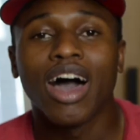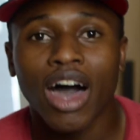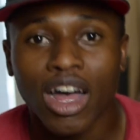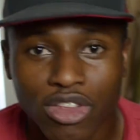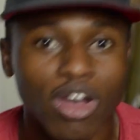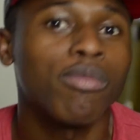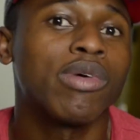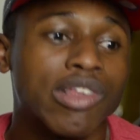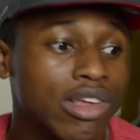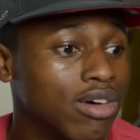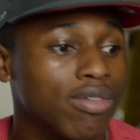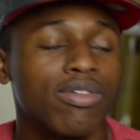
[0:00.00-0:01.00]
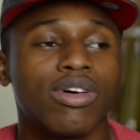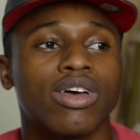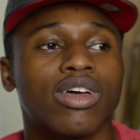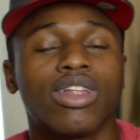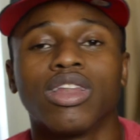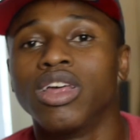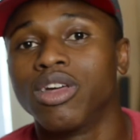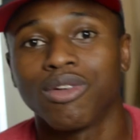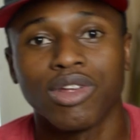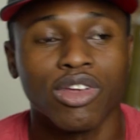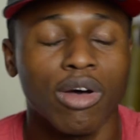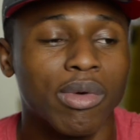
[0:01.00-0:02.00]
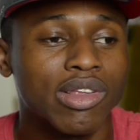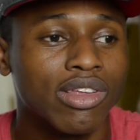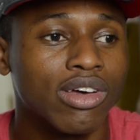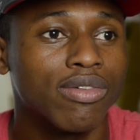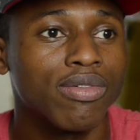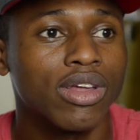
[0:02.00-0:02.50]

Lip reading: I taught myself, literally taught myself,